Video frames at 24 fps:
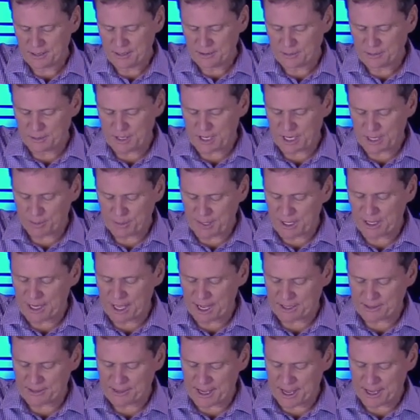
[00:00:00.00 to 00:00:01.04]
We got to be
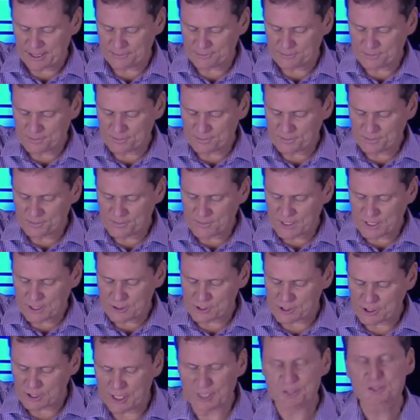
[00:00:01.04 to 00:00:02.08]
like that.
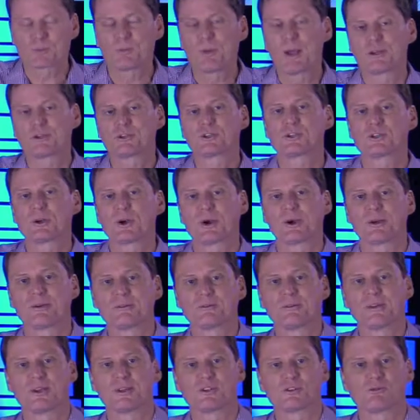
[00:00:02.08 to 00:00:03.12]
So let's make sure
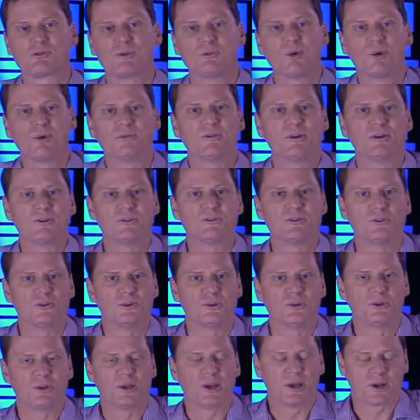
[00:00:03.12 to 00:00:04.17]
that as we move into the
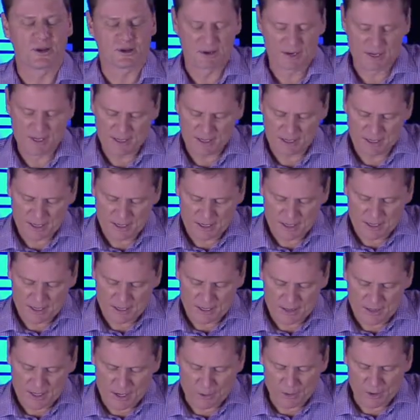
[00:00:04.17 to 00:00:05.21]
new year,
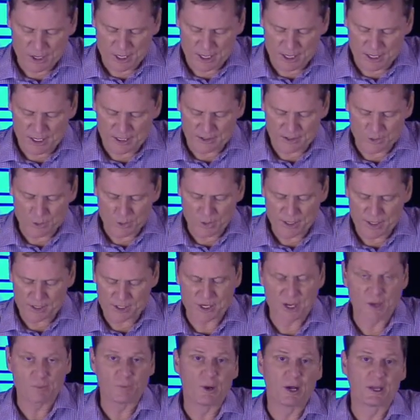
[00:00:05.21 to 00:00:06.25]
that we're hitting the
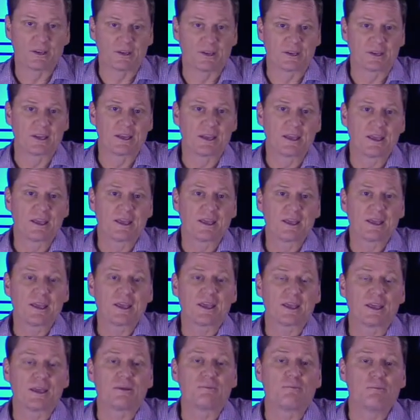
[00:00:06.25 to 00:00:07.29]
reset button.
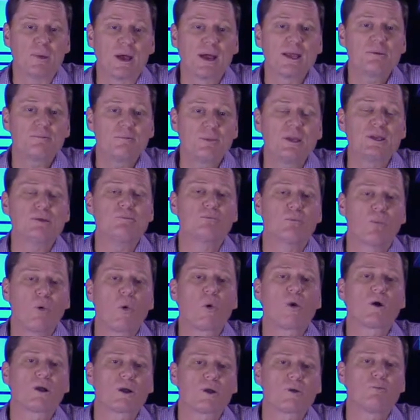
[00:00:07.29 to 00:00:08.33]
It may be
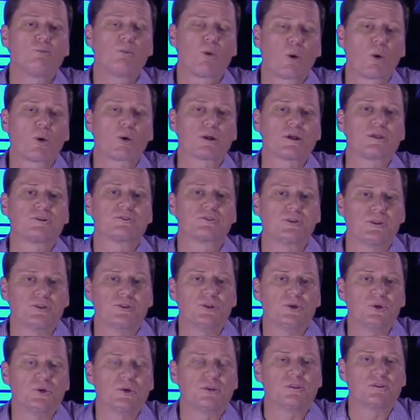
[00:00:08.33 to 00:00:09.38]
more important to
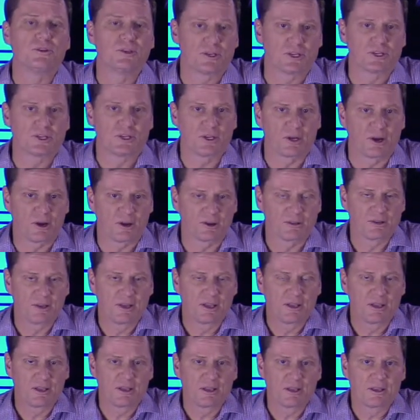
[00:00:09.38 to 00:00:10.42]
do it this year
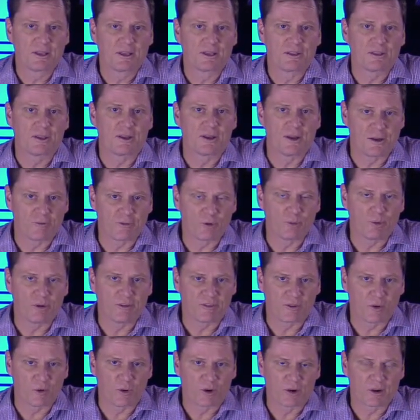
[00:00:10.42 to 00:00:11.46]
than ever
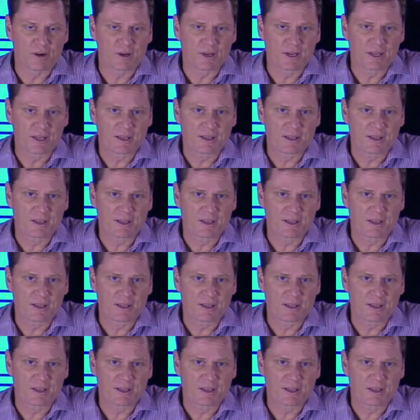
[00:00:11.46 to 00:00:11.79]
before.